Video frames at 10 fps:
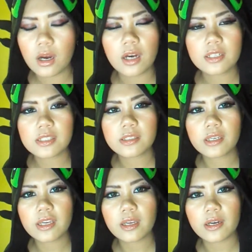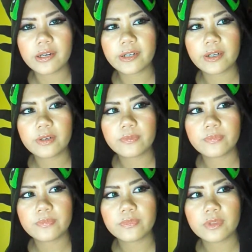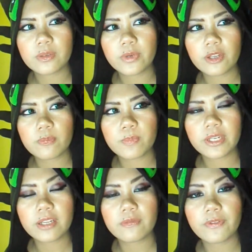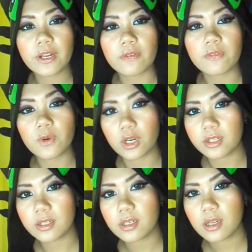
Honestly, uh, when I played FNAF one,